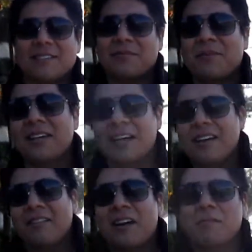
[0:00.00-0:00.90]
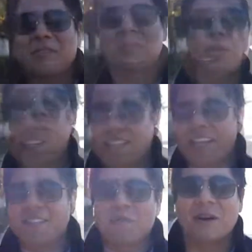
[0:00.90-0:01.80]
some, had a
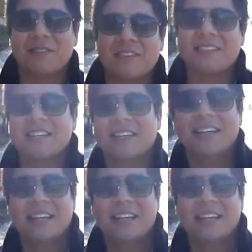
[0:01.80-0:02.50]
nice little breakfast.